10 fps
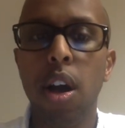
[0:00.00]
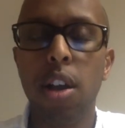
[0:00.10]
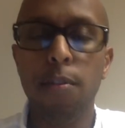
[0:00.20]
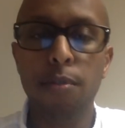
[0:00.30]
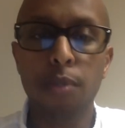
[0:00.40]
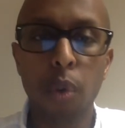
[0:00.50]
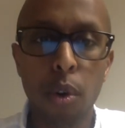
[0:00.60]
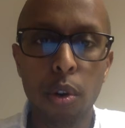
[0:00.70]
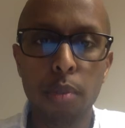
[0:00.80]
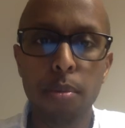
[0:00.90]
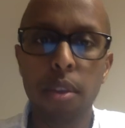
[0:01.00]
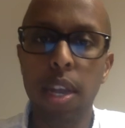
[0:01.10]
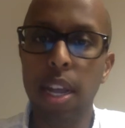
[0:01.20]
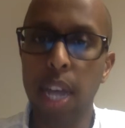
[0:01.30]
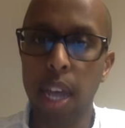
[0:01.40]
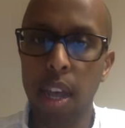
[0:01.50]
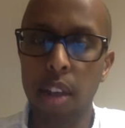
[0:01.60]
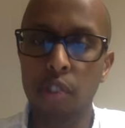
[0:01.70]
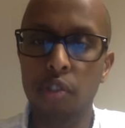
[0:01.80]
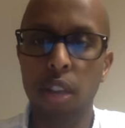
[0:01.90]
informed,
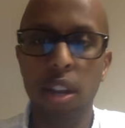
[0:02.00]
engaged,